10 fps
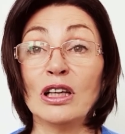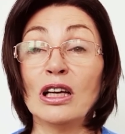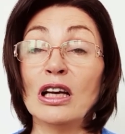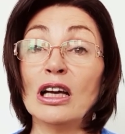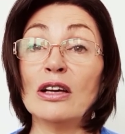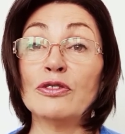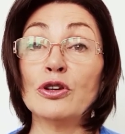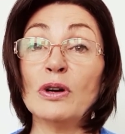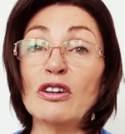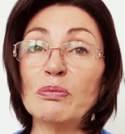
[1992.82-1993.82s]
If you
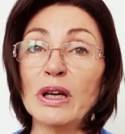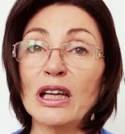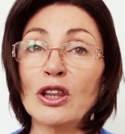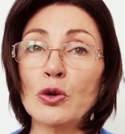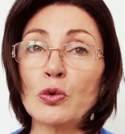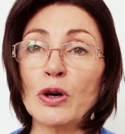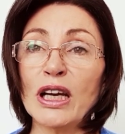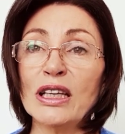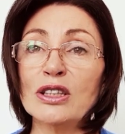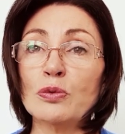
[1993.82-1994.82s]
have been
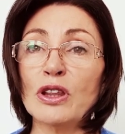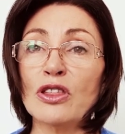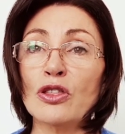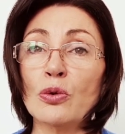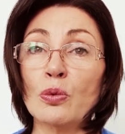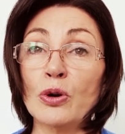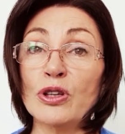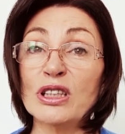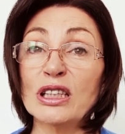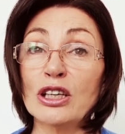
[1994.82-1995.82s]
threatened with the words
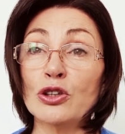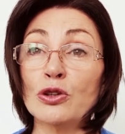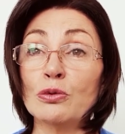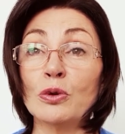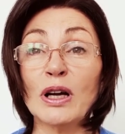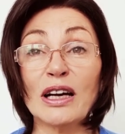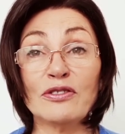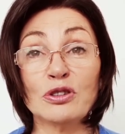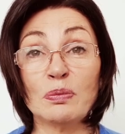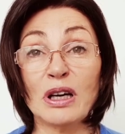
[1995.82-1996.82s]
that you will have to
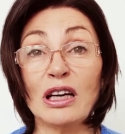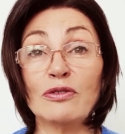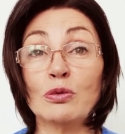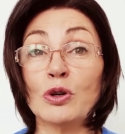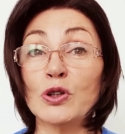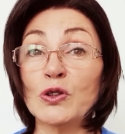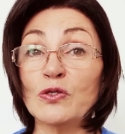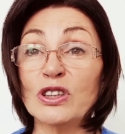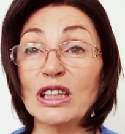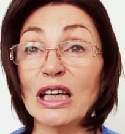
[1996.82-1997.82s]
pay for what you've
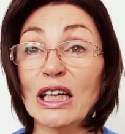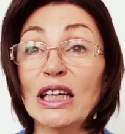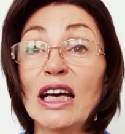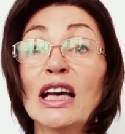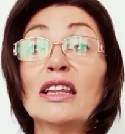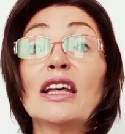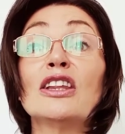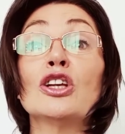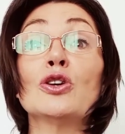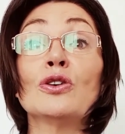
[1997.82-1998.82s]
done, then the
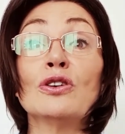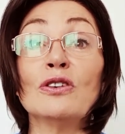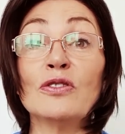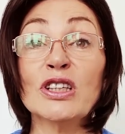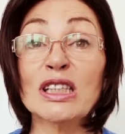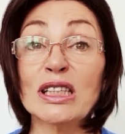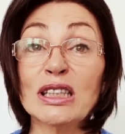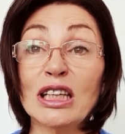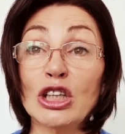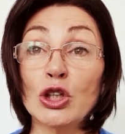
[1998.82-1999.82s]
universe is
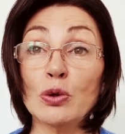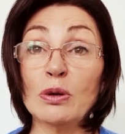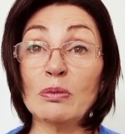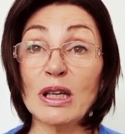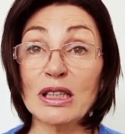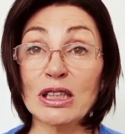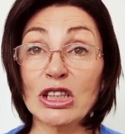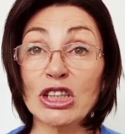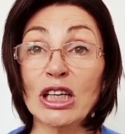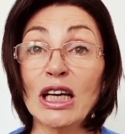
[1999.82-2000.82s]
sending you a message.
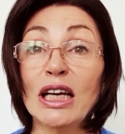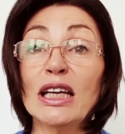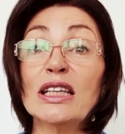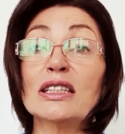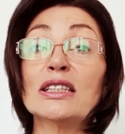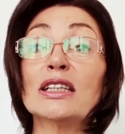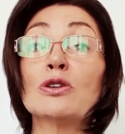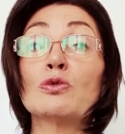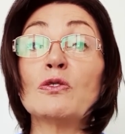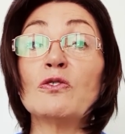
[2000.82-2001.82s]
It is
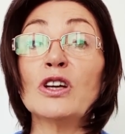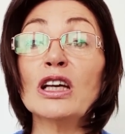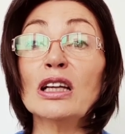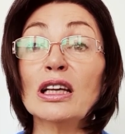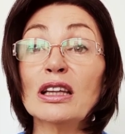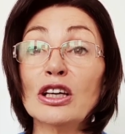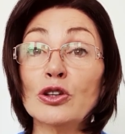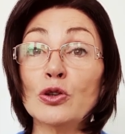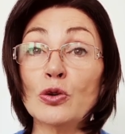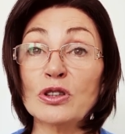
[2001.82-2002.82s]
revealing that
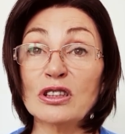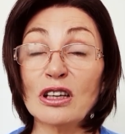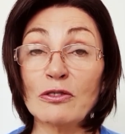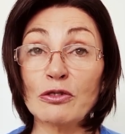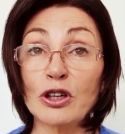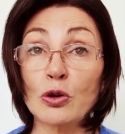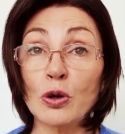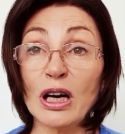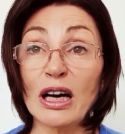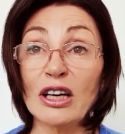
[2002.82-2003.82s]
your suffering or
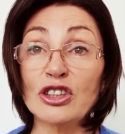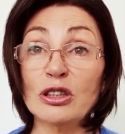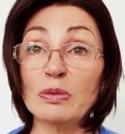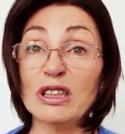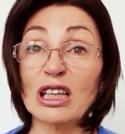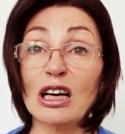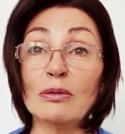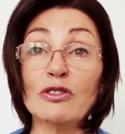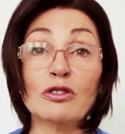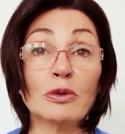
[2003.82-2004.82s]
hardship is coming
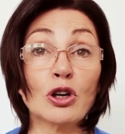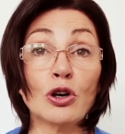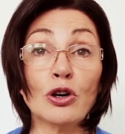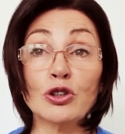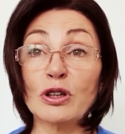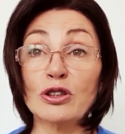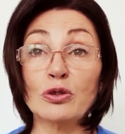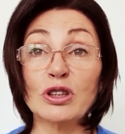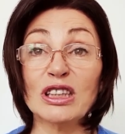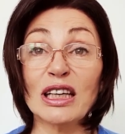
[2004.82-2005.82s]
from a contract or
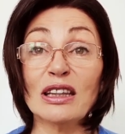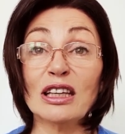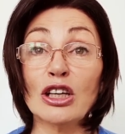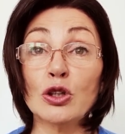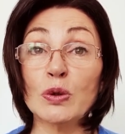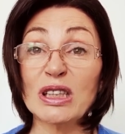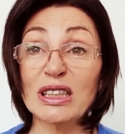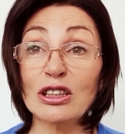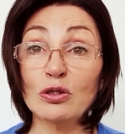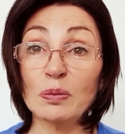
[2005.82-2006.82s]
debt that you are still
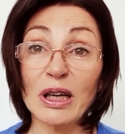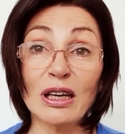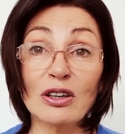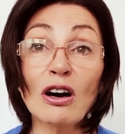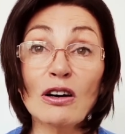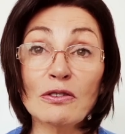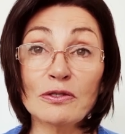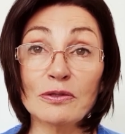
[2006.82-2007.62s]
paying off.